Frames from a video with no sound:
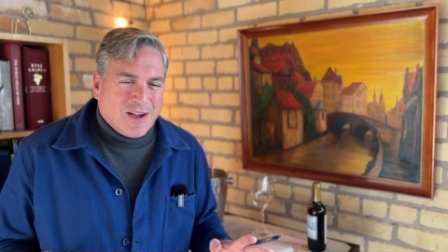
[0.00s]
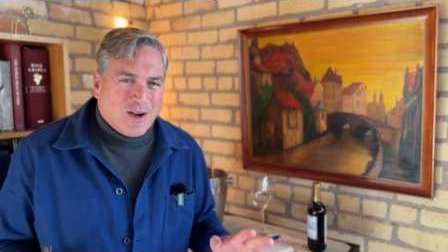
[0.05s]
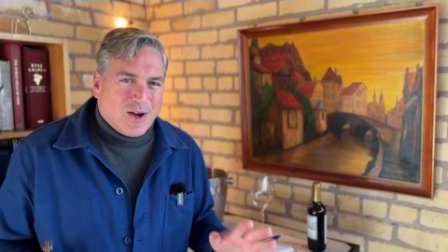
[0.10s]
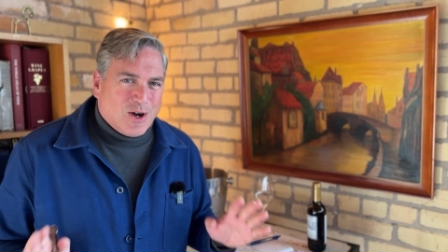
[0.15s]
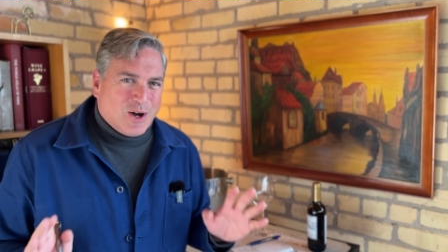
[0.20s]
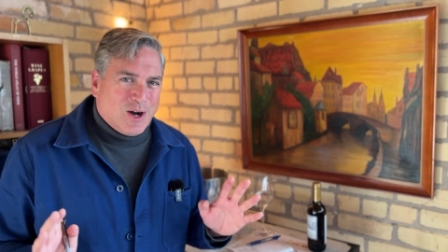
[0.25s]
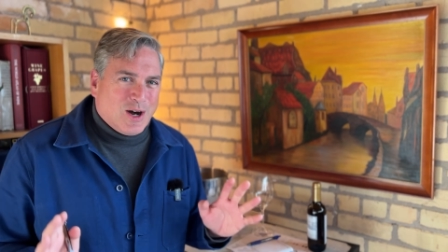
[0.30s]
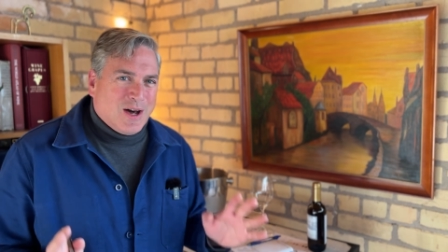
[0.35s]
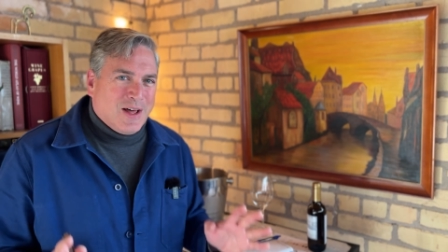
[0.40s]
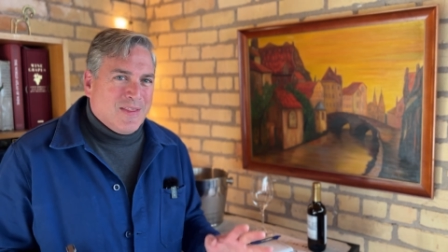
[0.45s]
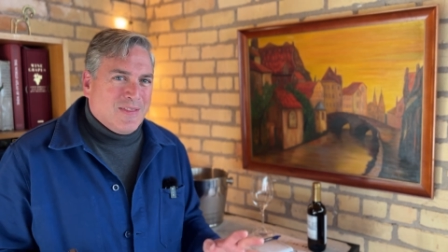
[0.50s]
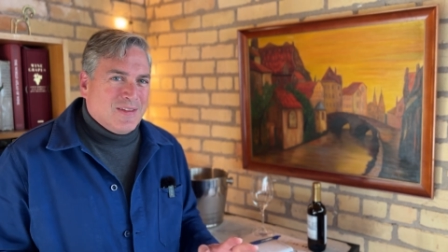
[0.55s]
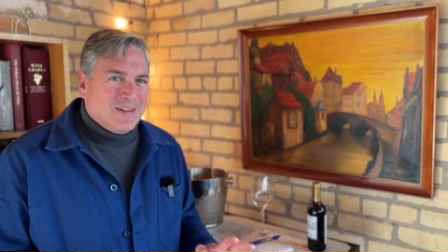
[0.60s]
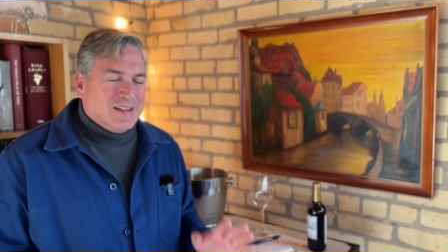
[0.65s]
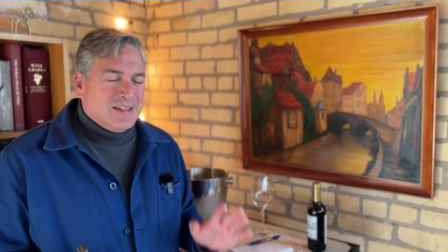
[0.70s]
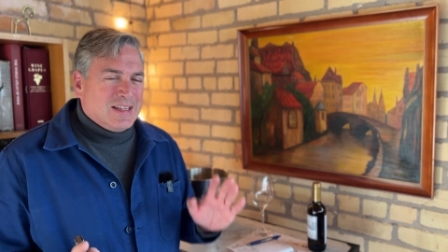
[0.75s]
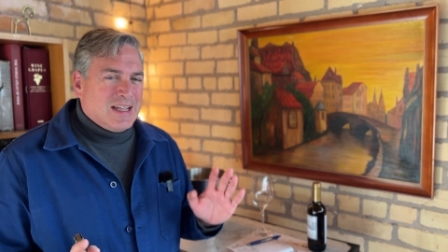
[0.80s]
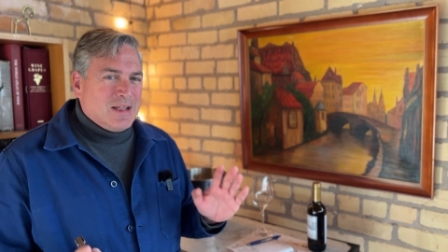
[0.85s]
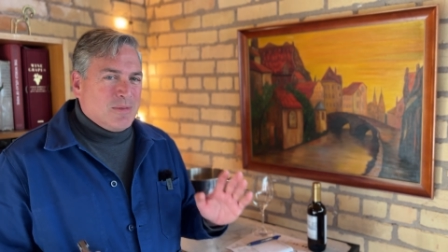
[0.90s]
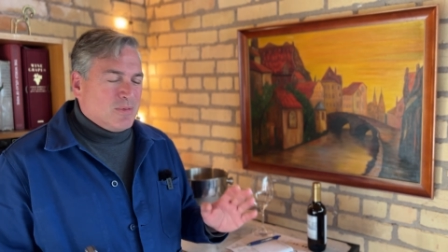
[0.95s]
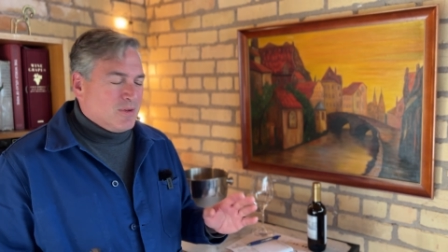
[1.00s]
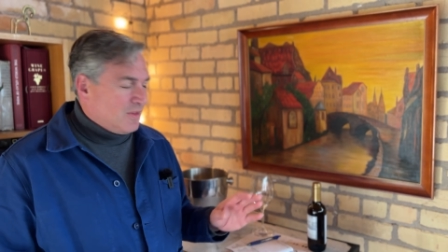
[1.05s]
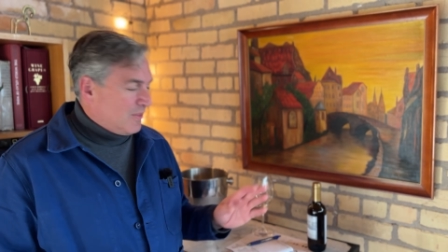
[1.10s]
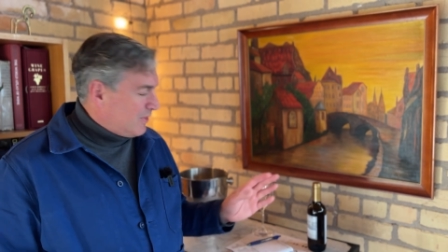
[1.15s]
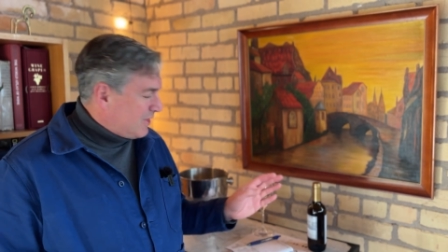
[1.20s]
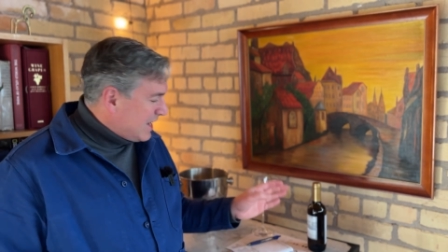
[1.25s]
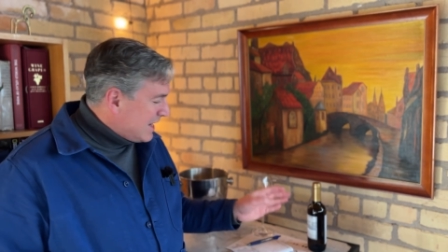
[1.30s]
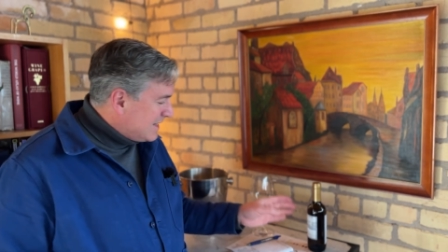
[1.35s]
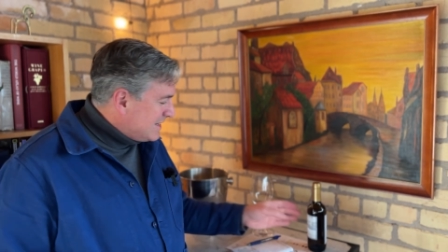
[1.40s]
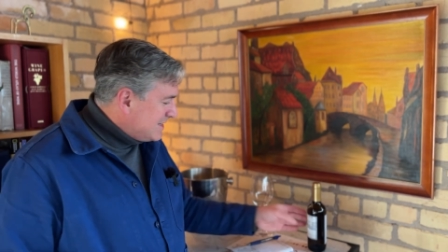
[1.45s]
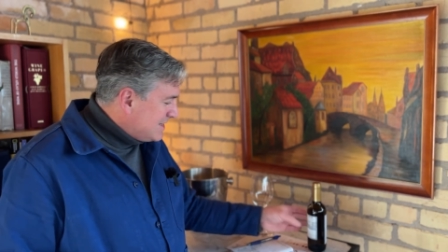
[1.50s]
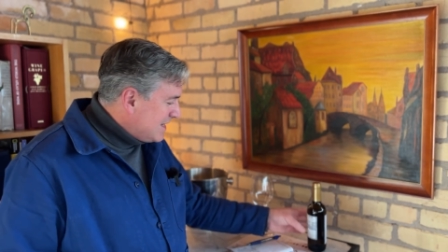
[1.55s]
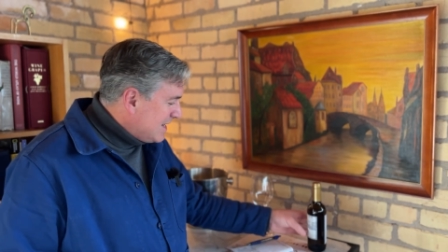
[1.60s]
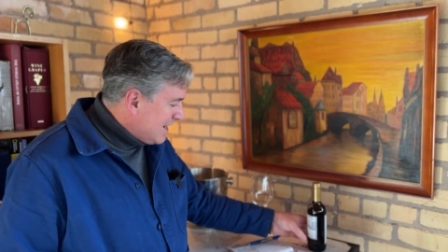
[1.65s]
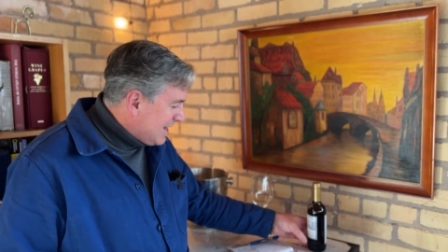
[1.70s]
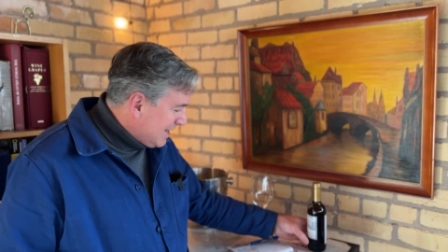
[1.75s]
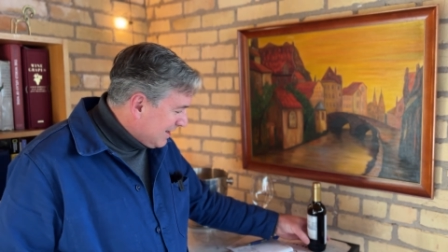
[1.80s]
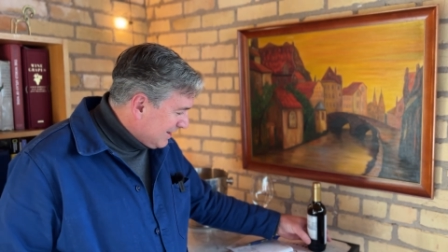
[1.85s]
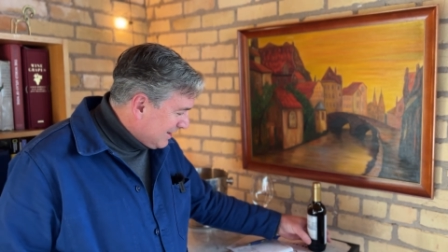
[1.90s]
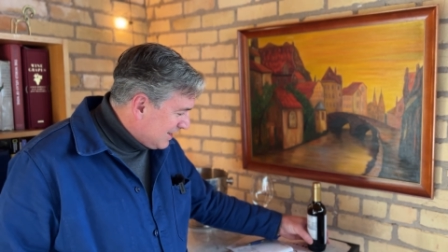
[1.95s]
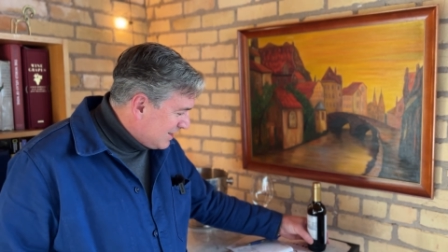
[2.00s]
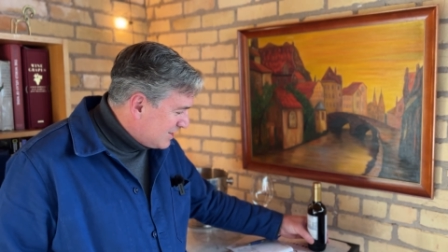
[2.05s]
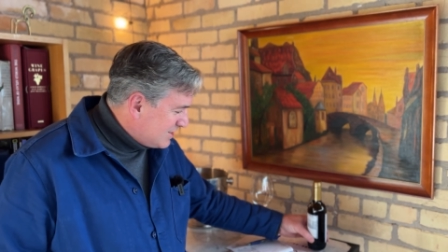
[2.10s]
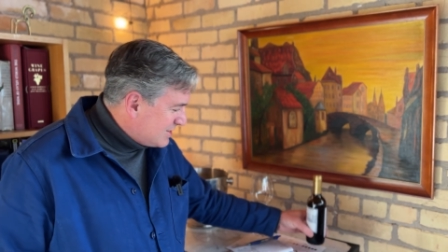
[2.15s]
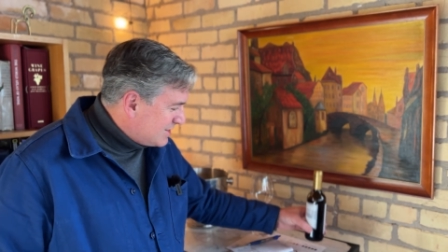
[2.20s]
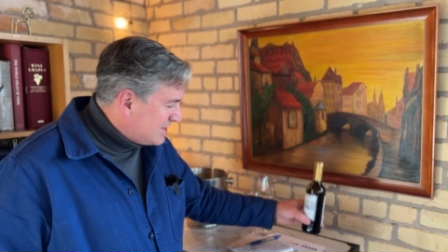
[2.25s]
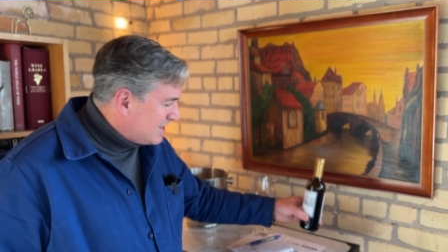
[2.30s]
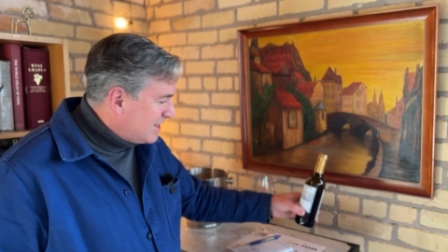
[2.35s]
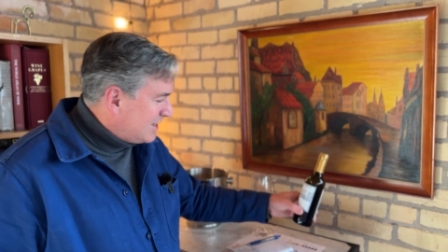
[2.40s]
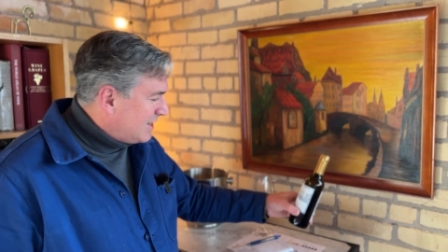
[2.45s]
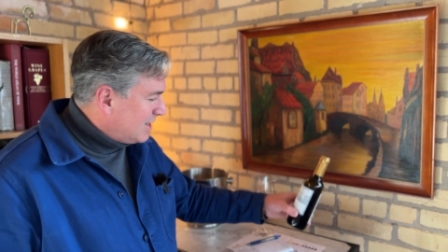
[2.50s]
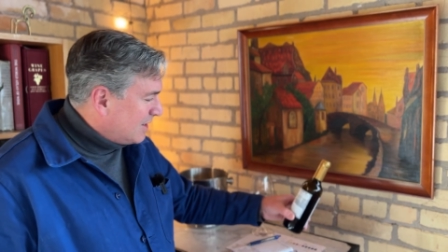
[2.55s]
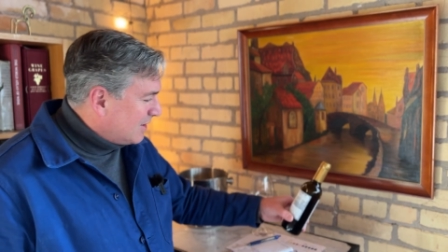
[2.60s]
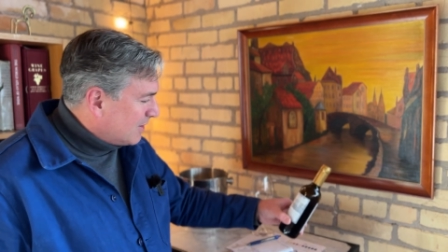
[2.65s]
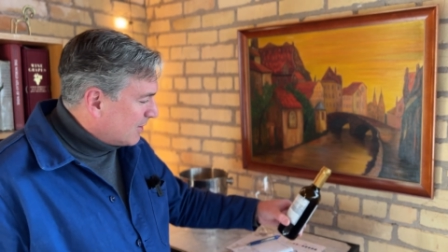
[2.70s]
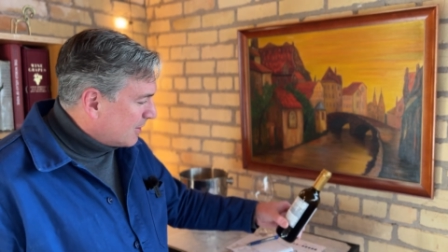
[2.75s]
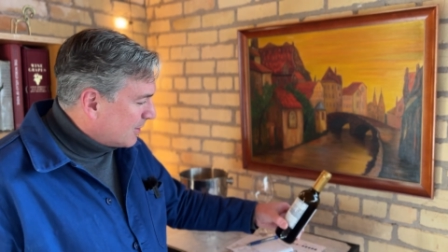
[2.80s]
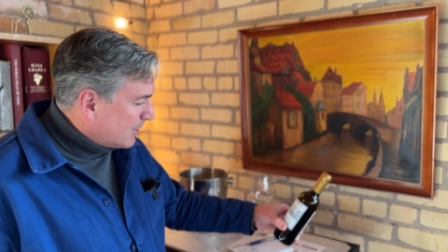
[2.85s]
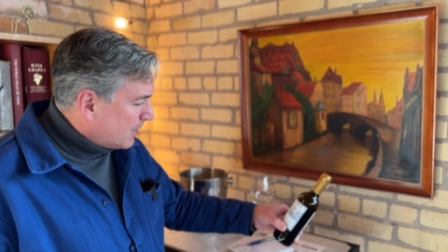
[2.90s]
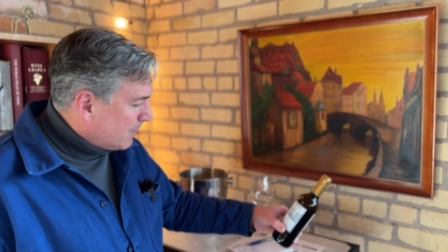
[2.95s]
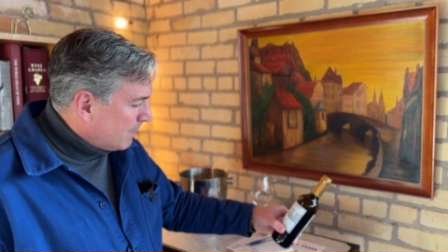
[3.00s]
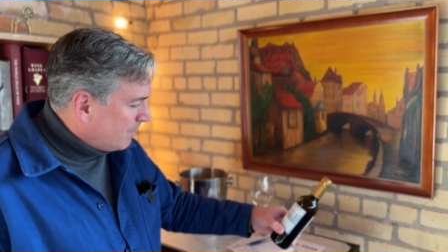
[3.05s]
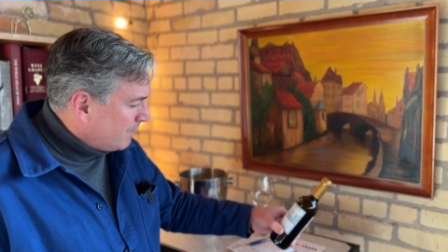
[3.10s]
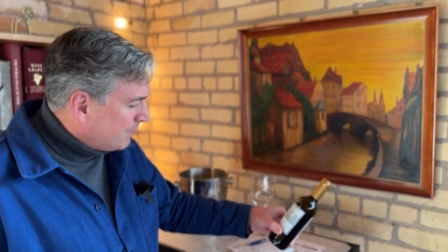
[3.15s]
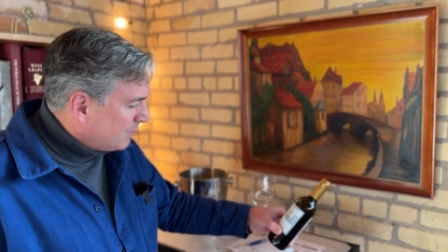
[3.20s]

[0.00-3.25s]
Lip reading: on the label. They tell us here,